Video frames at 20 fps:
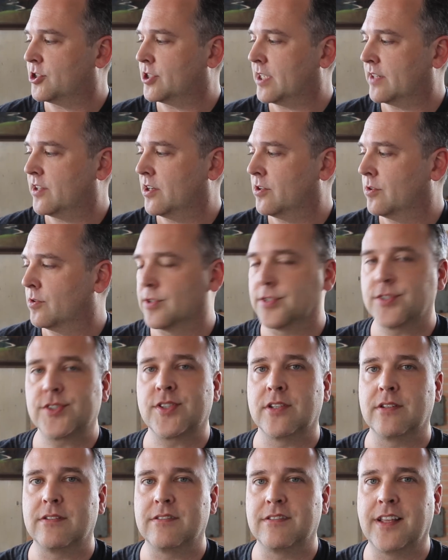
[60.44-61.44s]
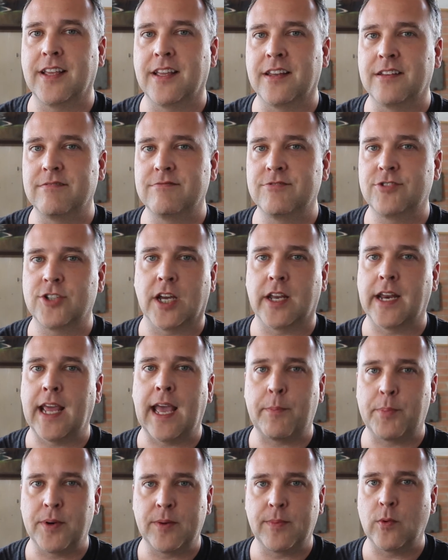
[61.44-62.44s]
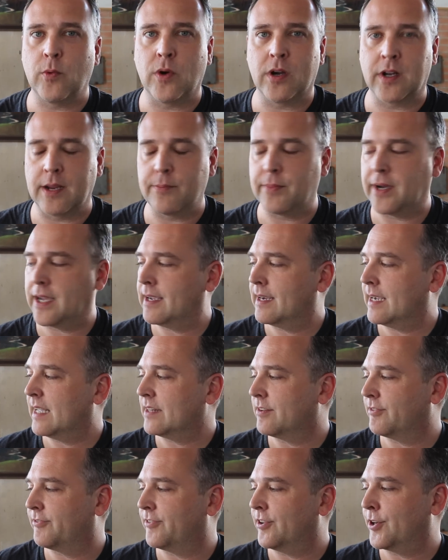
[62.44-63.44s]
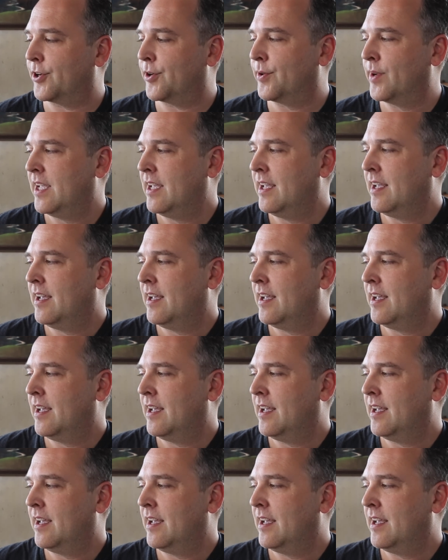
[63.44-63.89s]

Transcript: to shut the doors, and, and John happened to be walking by and got the photo.